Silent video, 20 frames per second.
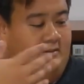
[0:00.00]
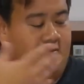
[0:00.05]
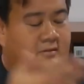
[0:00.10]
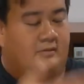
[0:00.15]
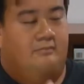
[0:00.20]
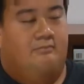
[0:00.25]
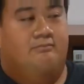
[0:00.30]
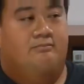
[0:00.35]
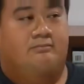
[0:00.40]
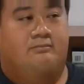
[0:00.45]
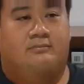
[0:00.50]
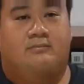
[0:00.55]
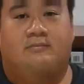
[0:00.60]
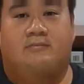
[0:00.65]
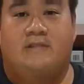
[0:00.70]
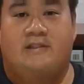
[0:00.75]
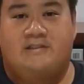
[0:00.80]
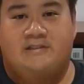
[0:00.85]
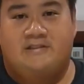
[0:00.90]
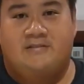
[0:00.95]
So
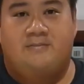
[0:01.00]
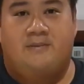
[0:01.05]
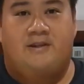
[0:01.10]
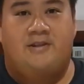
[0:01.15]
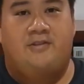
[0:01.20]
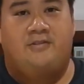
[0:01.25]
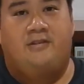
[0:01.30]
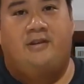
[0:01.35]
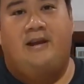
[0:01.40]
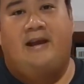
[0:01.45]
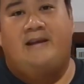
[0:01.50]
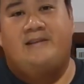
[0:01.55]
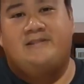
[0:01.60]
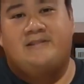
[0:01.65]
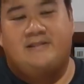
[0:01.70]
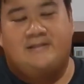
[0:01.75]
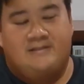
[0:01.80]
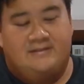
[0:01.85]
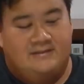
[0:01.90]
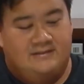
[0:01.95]
This is my new
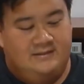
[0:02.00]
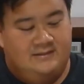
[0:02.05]
gadget.